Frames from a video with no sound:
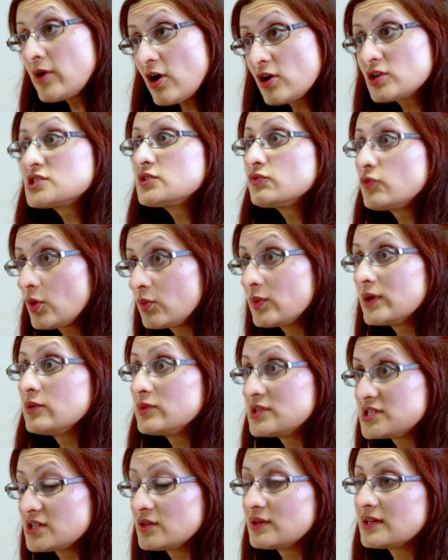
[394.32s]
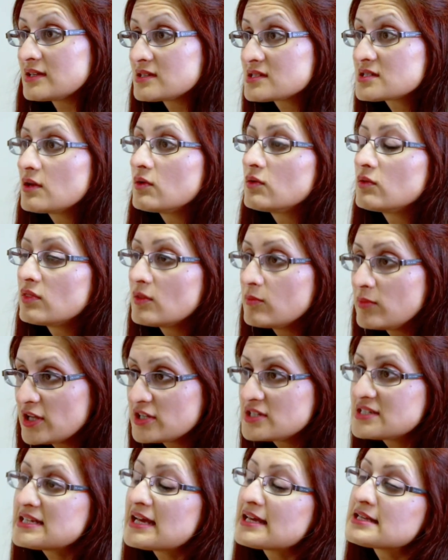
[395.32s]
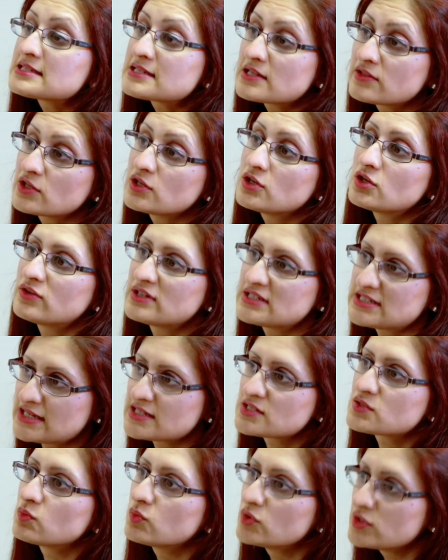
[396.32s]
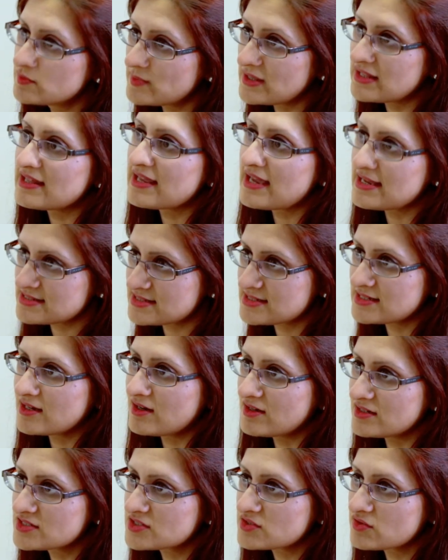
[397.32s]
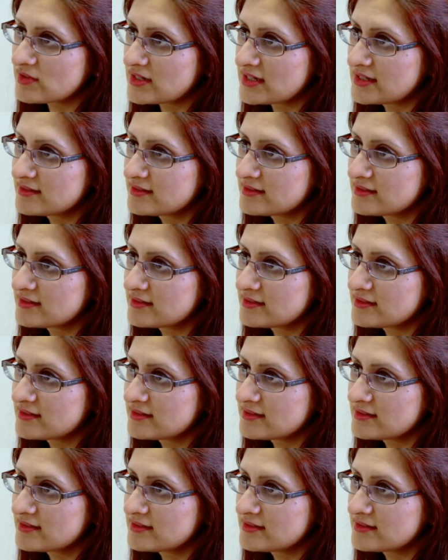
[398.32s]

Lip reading: part of what we were doing. So the blood test and the urine test would be the STI screen.